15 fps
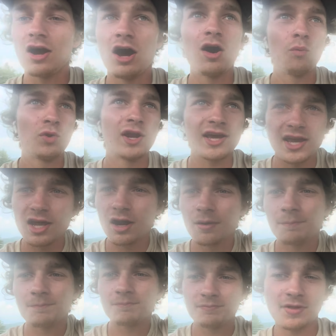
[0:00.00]
when I get up
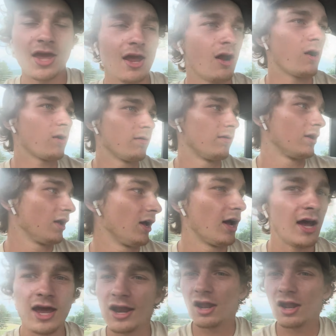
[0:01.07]
there, and